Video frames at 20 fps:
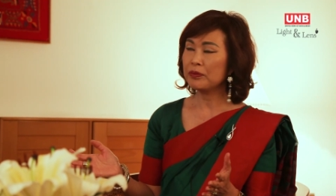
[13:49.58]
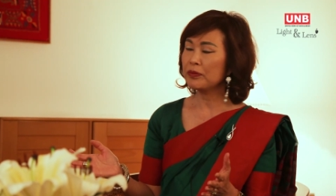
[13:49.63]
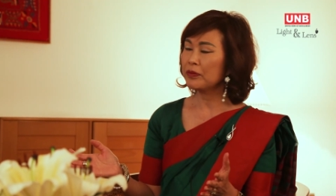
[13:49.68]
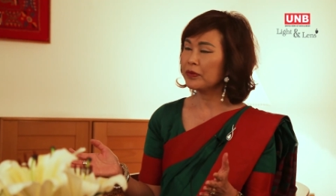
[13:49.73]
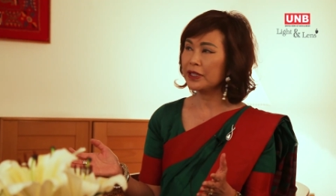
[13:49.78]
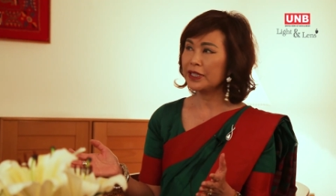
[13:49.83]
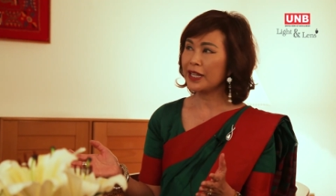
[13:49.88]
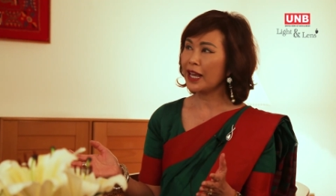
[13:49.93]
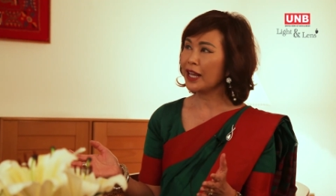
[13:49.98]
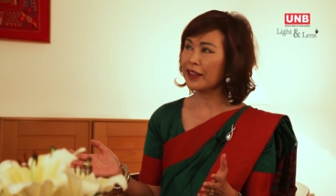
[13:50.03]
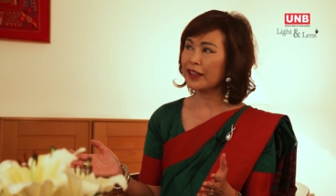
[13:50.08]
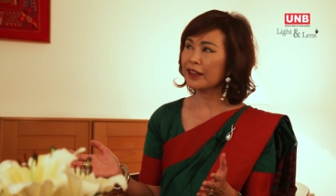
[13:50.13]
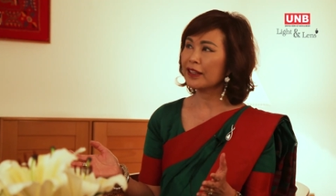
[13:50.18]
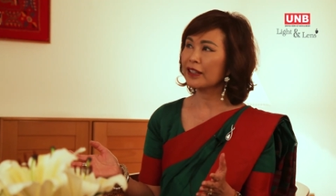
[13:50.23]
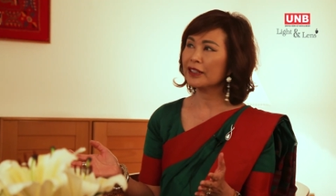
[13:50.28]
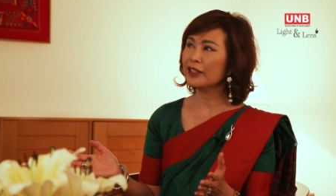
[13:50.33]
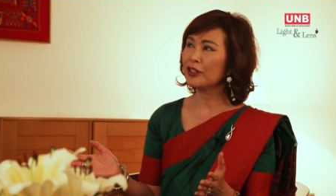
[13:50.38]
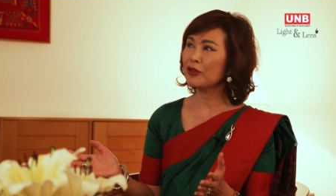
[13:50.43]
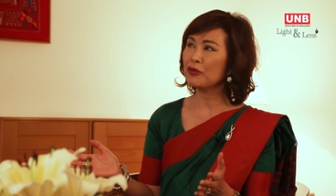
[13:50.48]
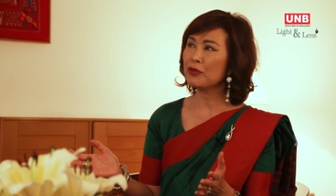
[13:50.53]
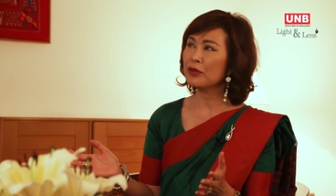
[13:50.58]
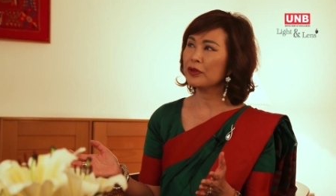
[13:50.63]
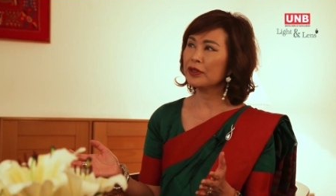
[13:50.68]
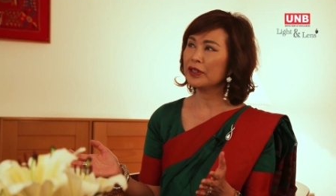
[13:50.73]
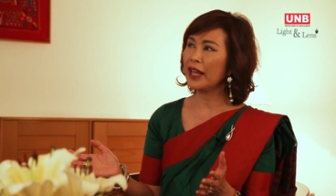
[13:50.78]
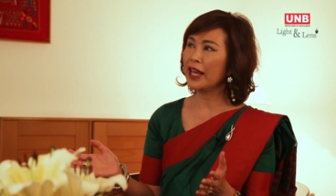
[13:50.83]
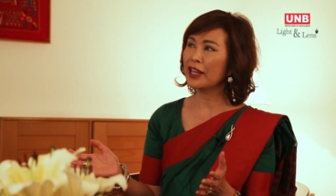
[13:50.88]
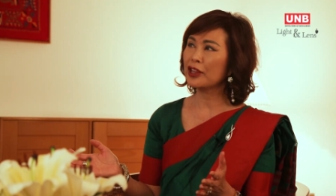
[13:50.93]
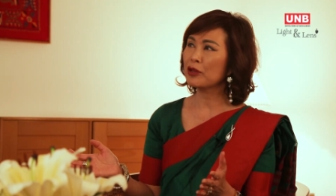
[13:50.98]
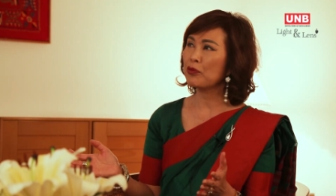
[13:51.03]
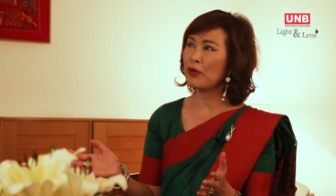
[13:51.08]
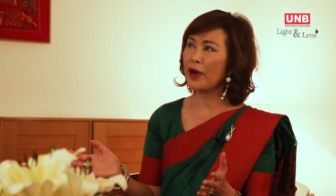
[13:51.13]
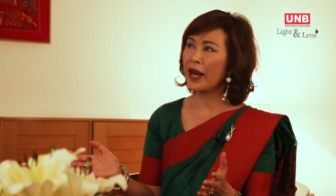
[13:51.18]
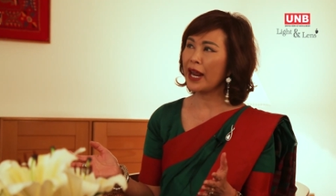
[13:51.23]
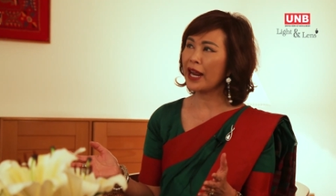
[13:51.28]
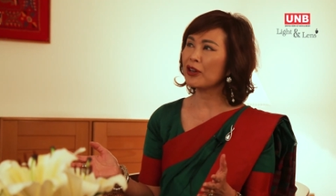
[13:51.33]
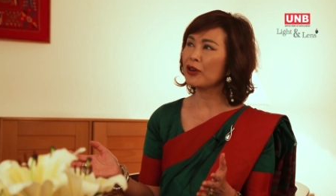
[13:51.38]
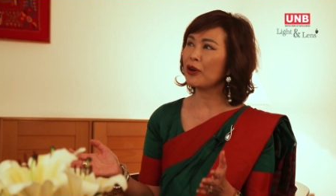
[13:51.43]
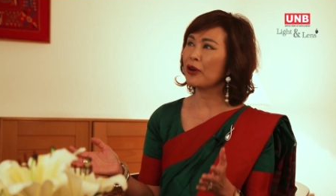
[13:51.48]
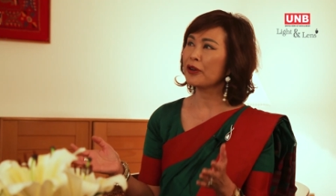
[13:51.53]
death
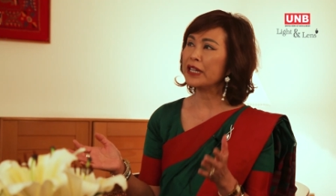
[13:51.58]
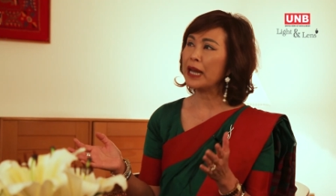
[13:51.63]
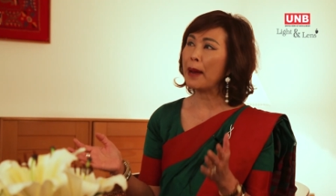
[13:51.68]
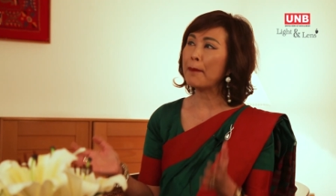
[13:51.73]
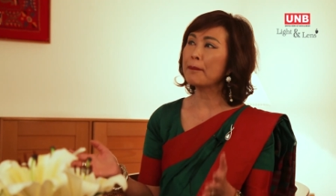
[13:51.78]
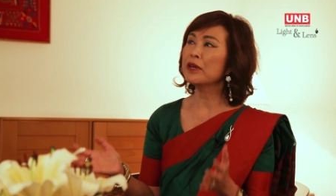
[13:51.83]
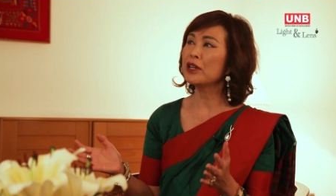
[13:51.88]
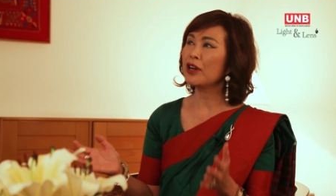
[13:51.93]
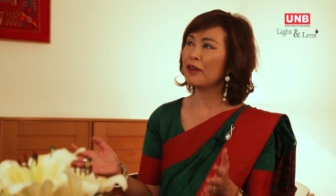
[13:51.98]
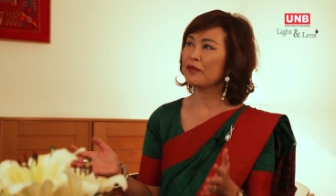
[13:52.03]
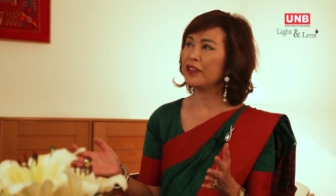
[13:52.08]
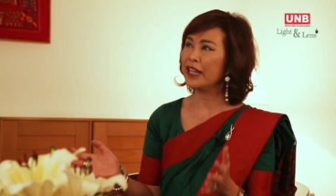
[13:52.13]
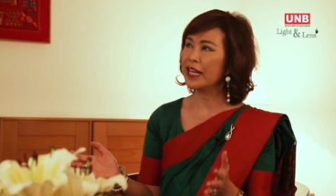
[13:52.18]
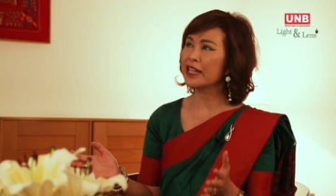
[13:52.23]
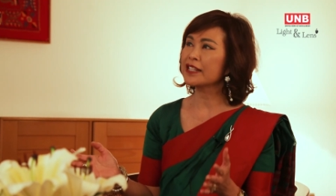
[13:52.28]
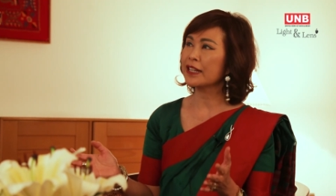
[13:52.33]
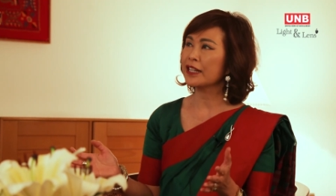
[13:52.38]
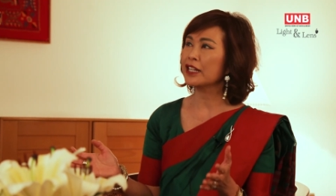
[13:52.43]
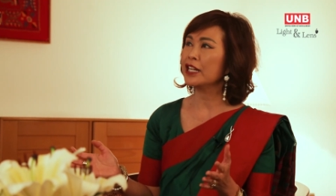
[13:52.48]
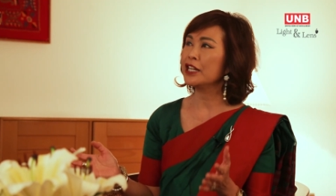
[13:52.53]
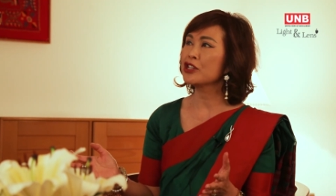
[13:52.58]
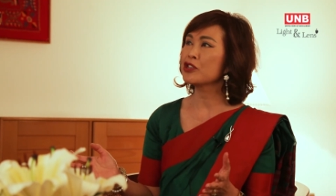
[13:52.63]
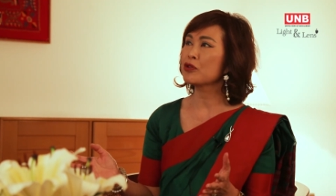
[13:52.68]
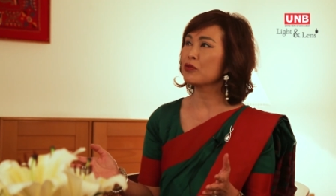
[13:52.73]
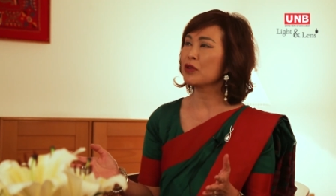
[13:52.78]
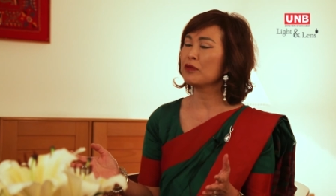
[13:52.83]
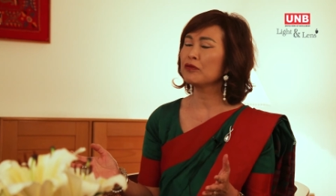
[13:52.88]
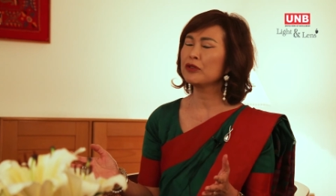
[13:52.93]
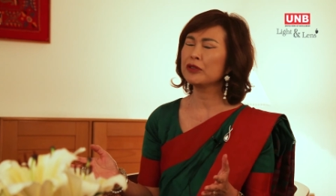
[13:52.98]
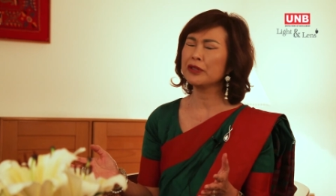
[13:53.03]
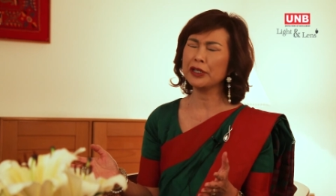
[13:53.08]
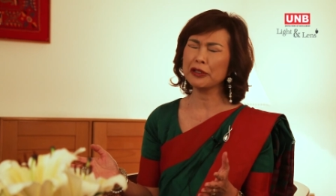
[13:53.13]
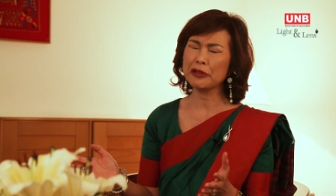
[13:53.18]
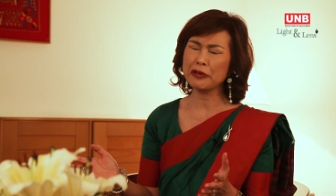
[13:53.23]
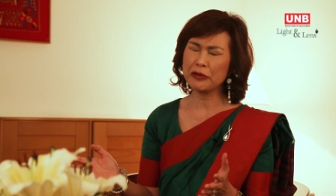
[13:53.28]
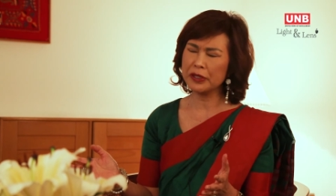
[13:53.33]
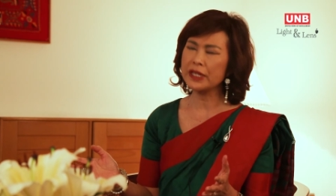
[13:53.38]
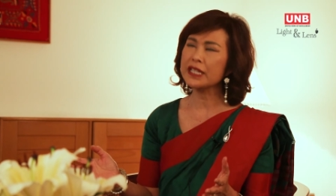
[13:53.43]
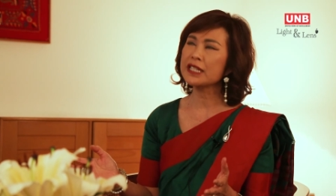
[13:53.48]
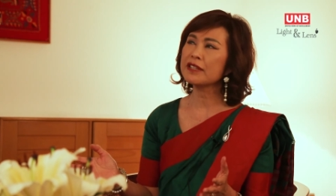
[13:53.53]
rate or number of deaths and injury will
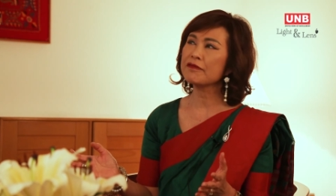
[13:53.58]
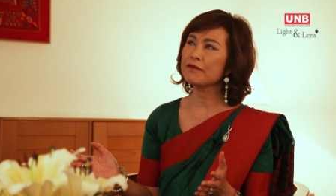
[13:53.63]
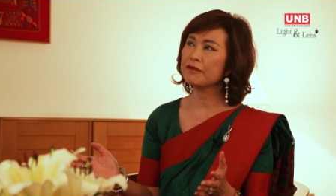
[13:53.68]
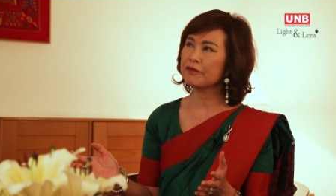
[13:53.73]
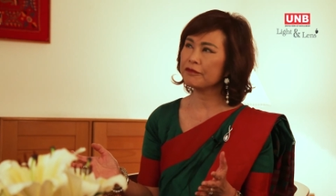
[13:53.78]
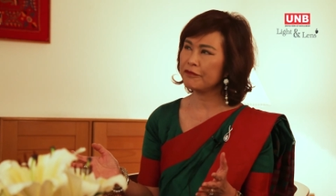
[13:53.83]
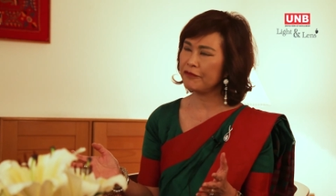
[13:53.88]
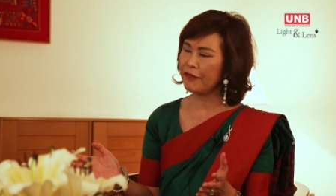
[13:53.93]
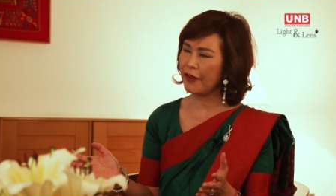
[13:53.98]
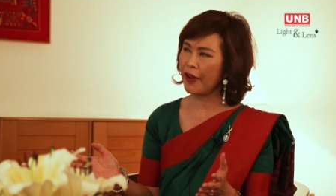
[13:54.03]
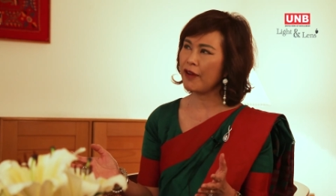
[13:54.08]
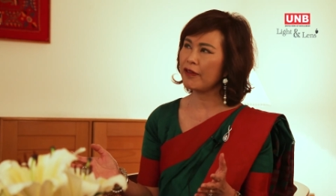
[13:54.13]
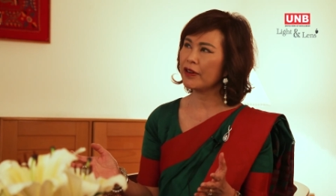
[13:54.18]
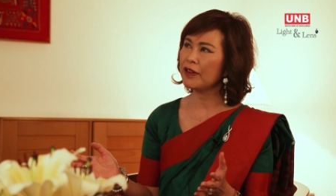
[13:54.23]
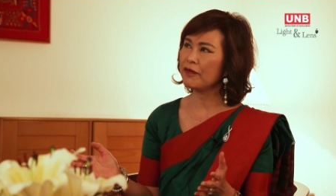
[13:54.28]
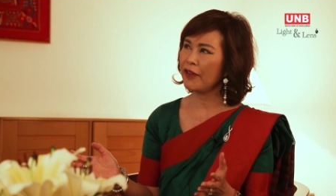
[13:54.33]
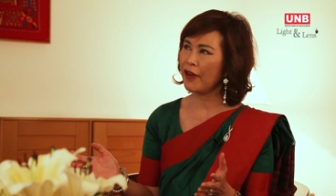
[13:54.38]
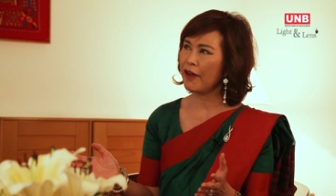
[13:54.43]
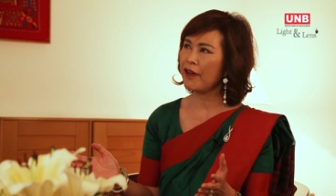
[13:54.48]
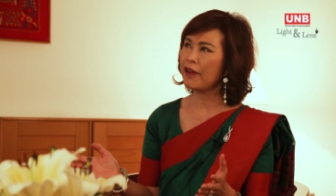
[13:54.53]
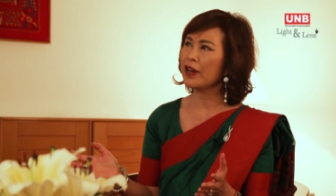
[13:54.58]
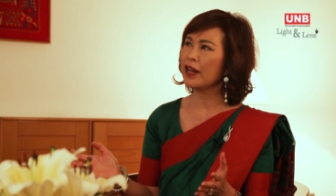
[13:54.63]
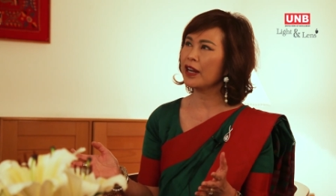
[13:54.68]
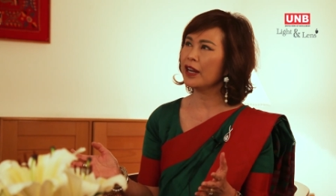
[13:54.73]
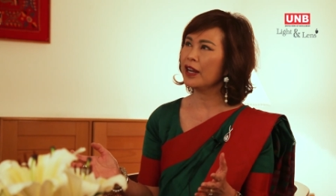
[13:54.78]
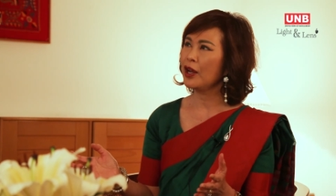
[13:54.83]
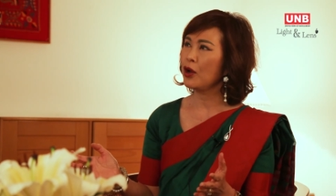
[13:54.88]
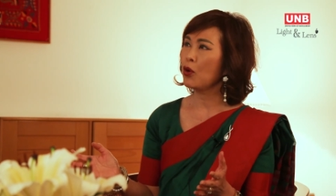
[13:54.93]
increase very, very